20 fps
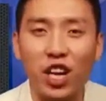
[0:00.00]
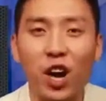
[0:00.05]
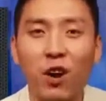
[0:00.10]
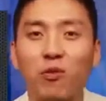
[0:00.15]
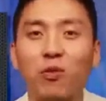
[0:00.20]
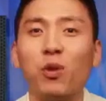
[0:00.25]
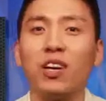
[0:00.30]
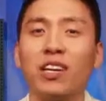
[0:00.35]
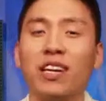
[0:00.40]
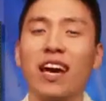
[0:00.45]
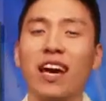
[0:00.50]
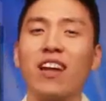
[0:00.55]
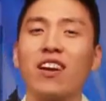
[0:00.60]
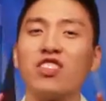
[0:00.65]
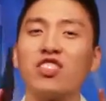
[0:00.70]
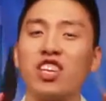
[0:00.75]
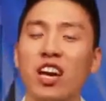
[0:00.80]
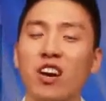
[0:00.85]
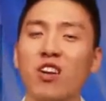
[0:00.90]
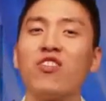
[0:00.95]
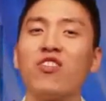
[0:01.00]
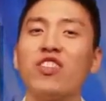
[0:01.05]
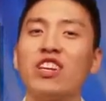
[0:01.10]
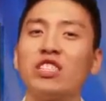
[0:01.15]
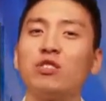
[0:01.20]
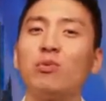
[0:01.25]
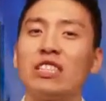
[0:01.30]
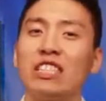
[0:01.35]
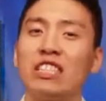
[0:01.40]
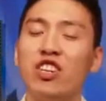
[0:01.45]
off, we're gonna get a check on
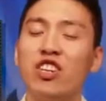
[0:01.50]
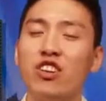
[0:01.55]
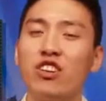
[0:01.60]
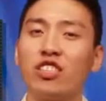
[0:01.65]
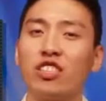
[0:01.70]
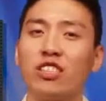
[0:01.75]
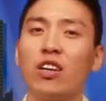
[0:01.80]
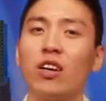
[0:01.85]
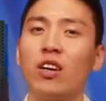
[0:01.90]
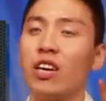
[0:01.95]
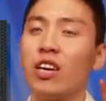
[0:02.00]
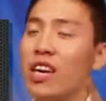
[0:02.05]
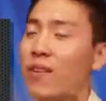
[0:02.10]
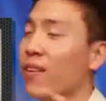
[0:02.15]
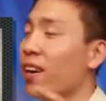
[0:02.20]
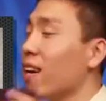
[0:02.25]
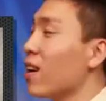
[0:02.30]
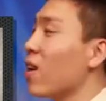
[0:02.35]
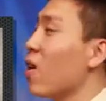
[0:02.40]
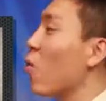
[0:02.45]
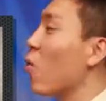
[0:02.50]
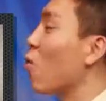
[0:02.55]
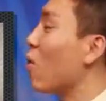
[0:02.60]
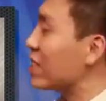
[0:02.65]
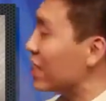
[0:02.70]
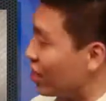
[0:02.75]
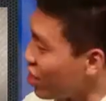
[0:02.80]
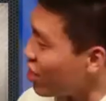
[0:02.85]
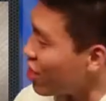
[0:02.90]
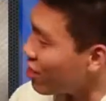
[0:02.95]
this week's news. Evie,
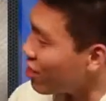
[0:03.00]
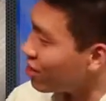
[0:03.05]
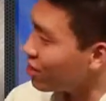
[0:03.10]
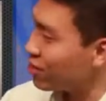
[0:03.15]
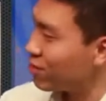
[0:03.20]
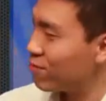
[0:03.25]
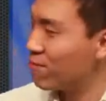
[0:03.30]
what's new?